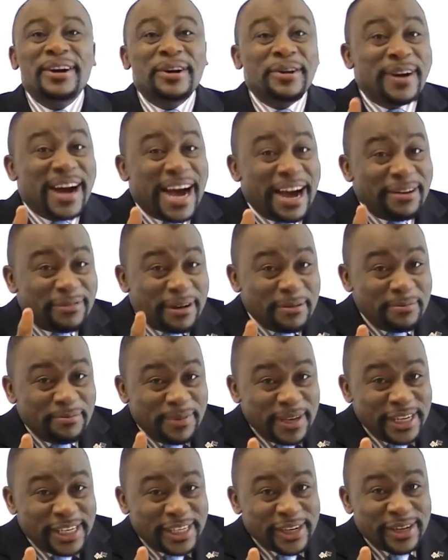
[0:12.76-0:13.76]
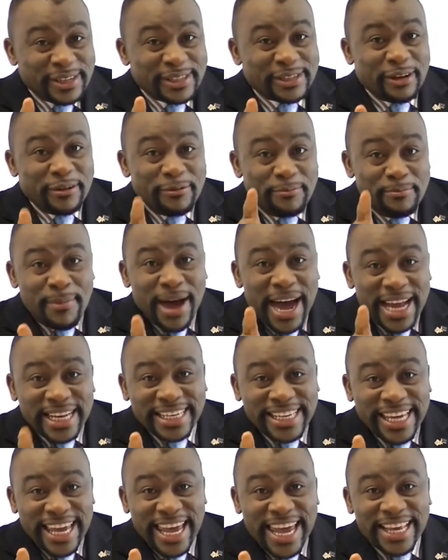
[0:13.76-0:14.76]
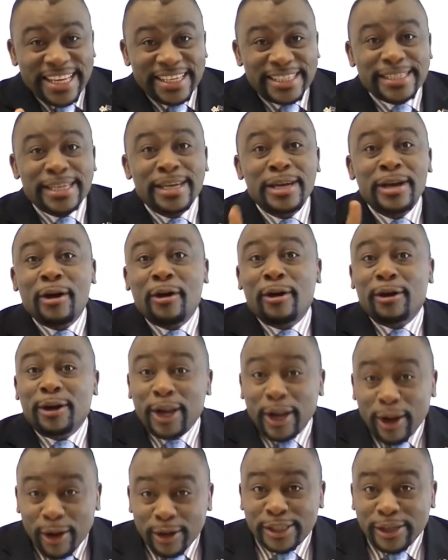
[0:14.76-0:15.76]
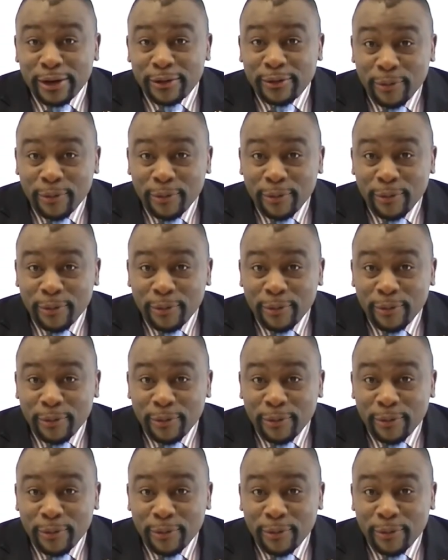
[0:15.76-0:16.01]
or have ambitions of mad gains or lots of